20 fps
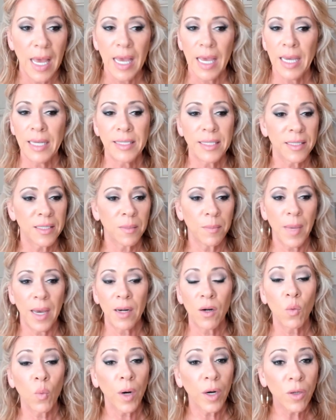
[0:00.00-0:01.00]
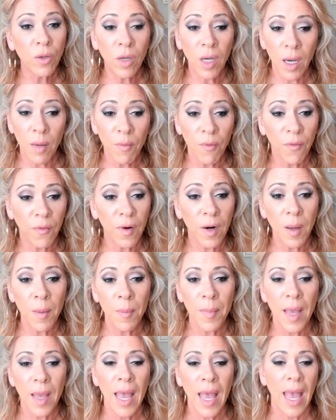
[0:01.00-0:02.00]
It doesn't matter where you come
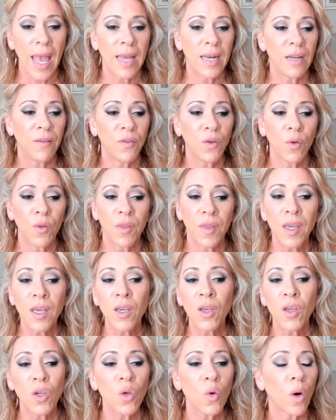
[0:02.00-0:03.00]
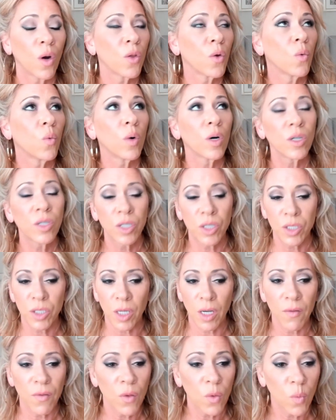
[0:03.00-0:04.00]
from. And if you think you are the worst
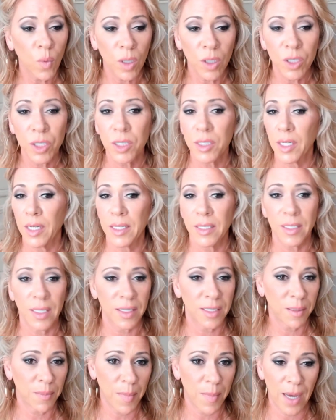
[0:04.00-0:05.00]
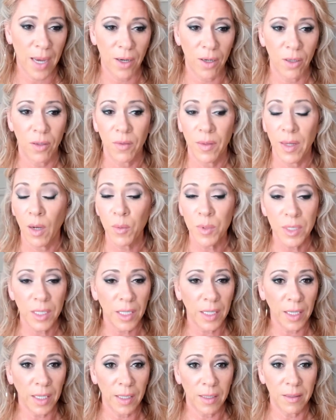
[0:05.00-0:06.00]
of the worst, it doesn't matter. That was
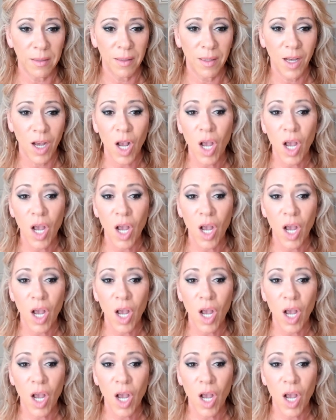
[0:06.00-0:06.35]
Gideon.